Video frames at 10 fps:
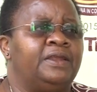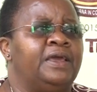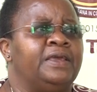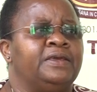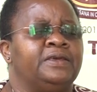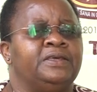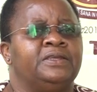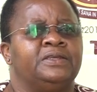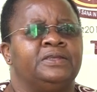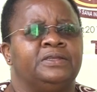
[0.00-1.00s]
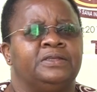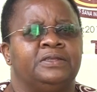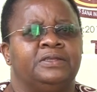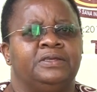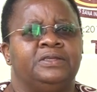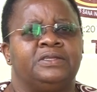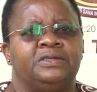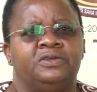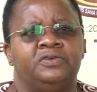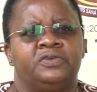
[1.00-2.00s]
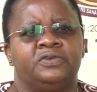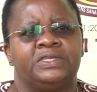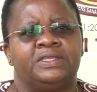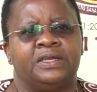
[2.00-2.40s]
like in institutions